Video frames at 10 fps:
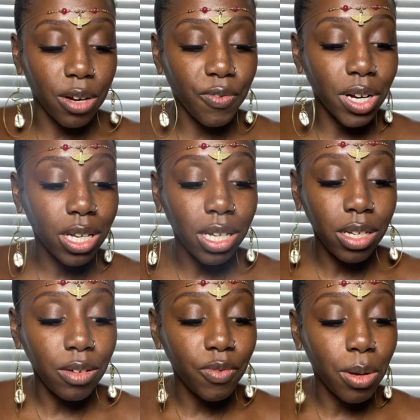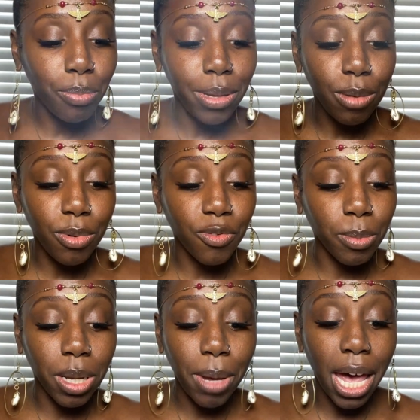Forgive them people
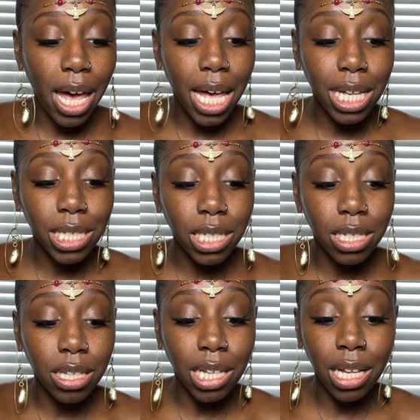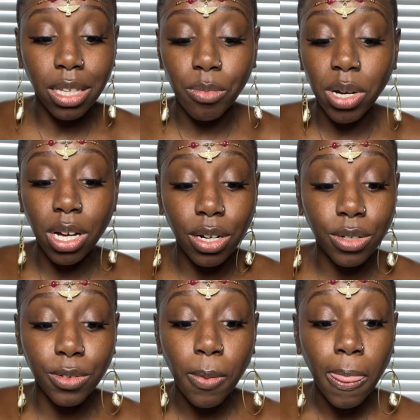from the past. Let them
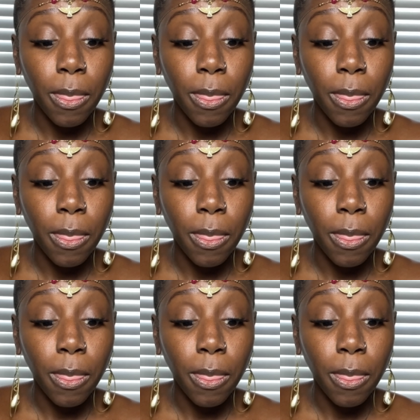go.